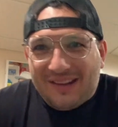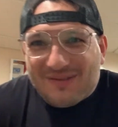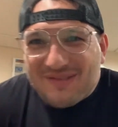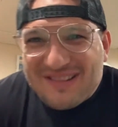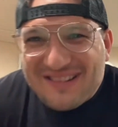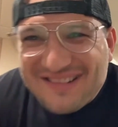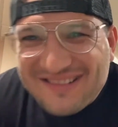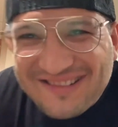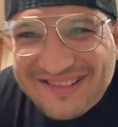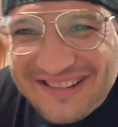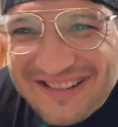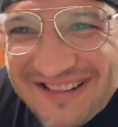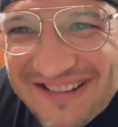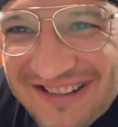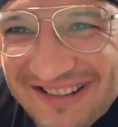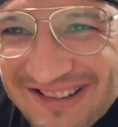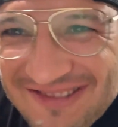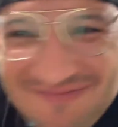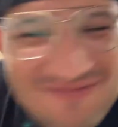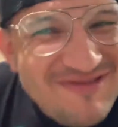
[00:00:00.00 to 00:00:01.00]
Well,
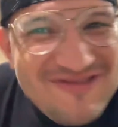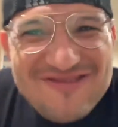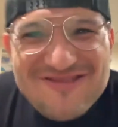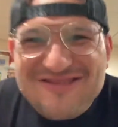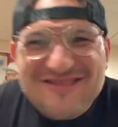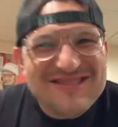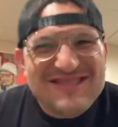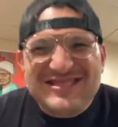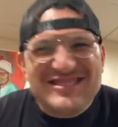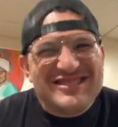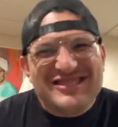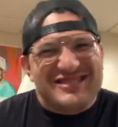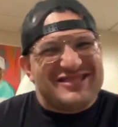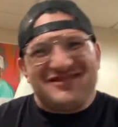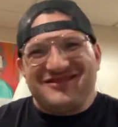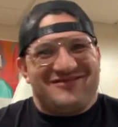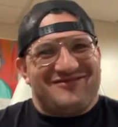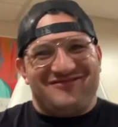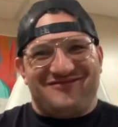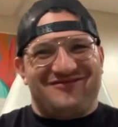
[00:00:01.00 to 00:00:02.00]
good morning,
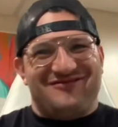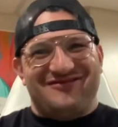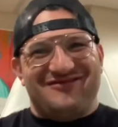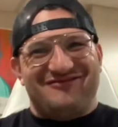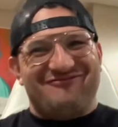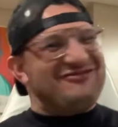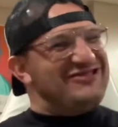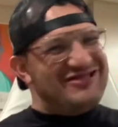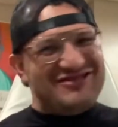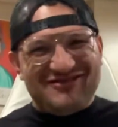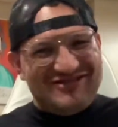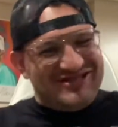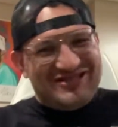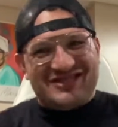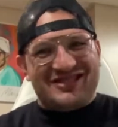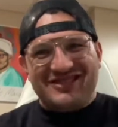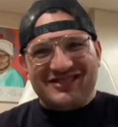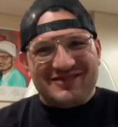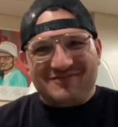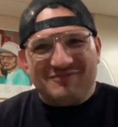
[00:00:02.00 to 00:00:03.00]
and well, it's
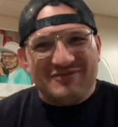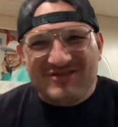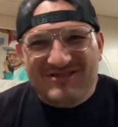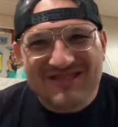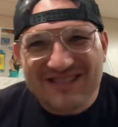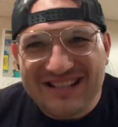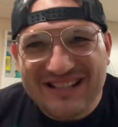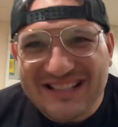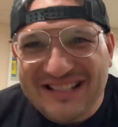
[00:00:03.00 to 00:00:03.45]
good morning.